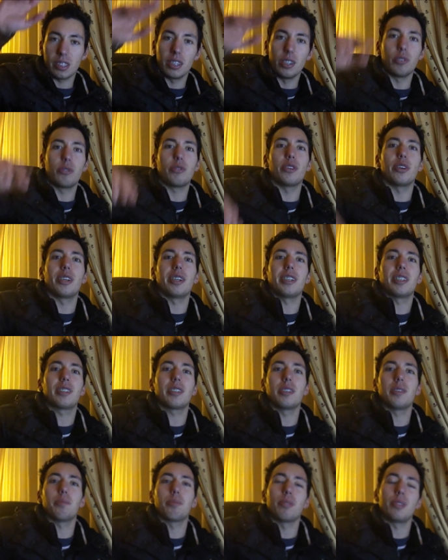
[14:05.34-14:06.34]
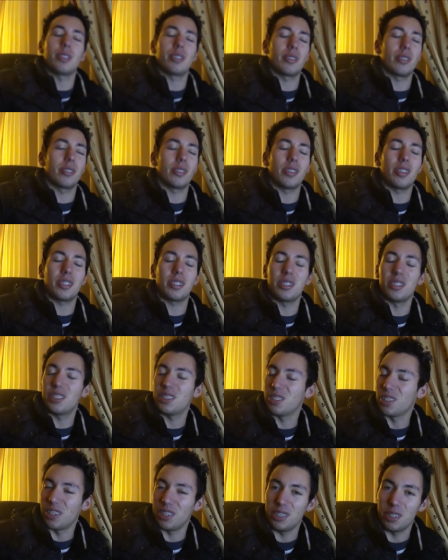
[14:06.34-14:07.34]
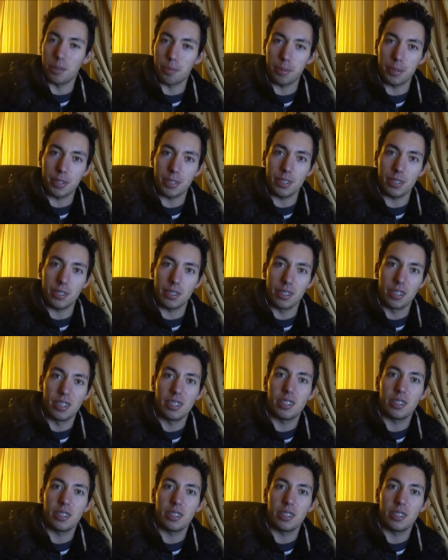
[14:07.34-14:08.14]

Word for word: go for it, and please don't, don't destroy your PCs.